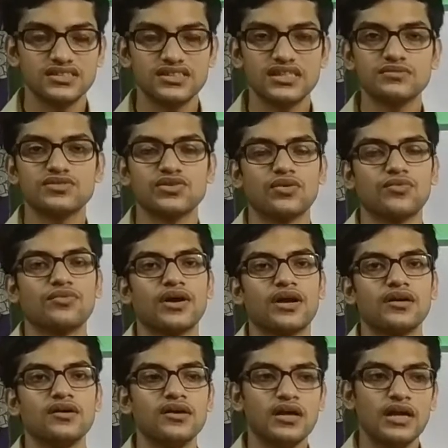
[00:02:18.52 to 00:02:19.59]
software,
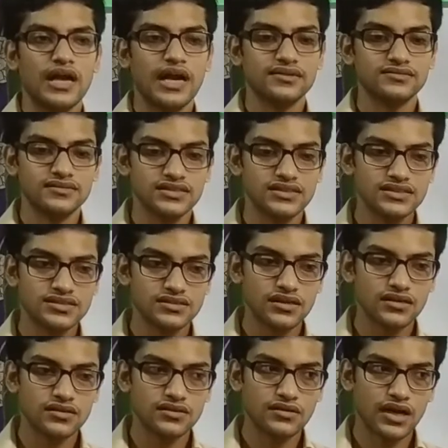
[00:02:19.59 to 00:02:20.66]
and
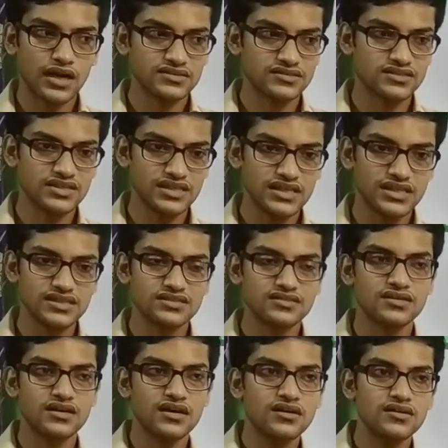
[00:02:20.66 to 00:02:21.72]
C is
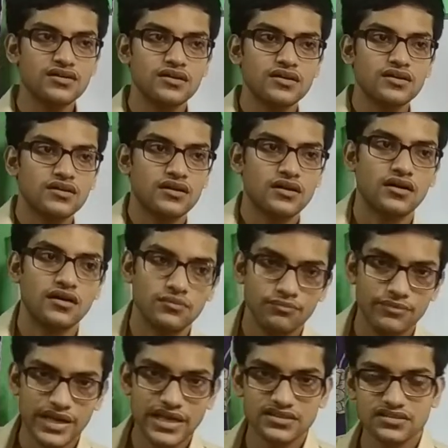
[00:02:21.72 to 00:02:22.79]
the
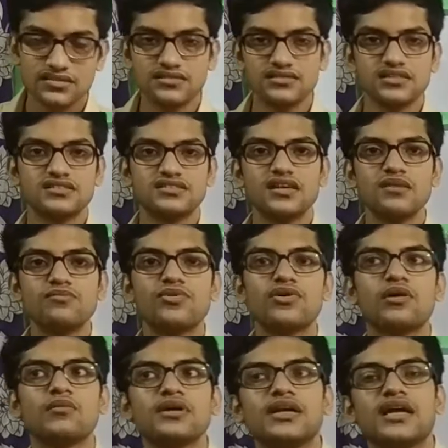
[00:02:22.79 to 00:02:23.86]
best system
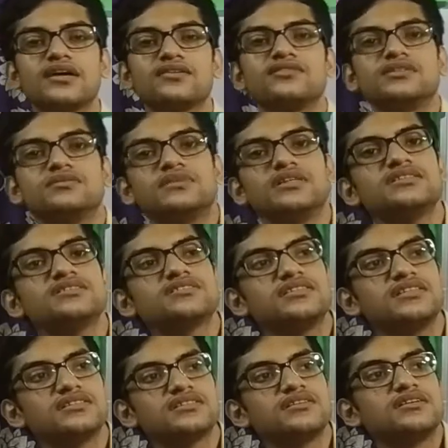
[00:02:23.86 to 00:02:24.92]
programming language. Means
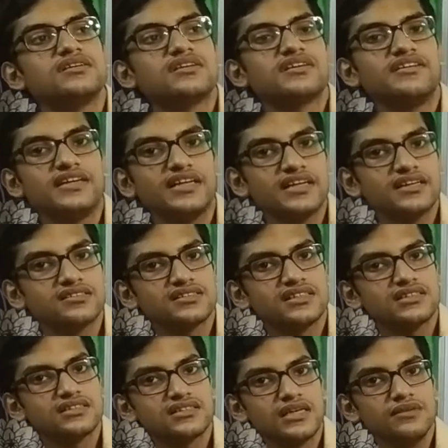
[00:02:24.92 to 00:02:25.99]
these critical
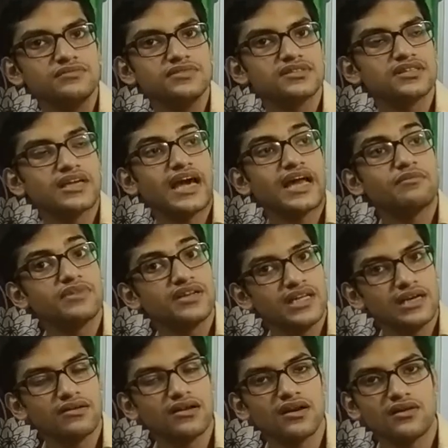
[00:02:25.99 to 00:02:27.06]
systems can be
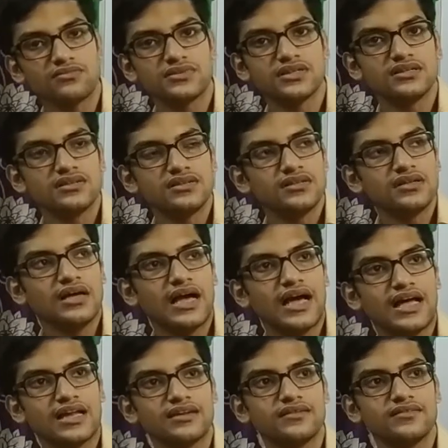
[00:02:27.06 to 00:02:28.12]
developed
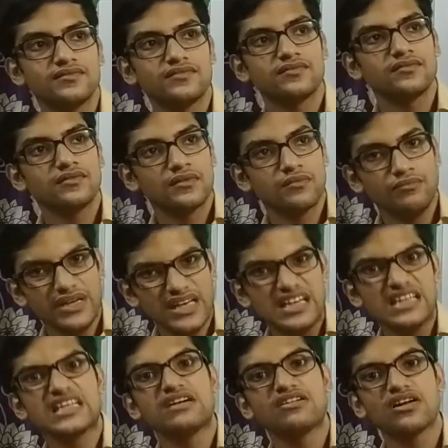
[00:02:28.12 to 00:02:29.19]
and being
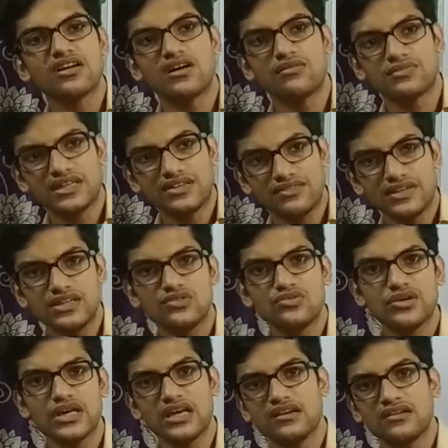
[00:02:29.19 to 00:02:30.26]
developed even
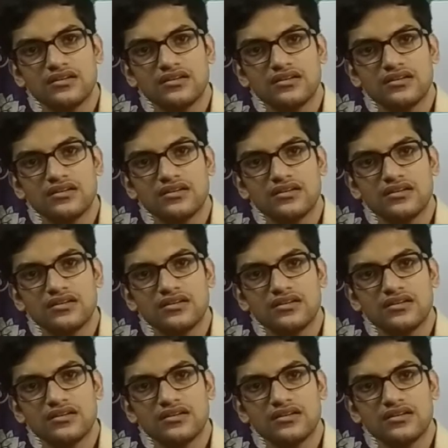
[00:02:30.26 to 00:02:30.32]
today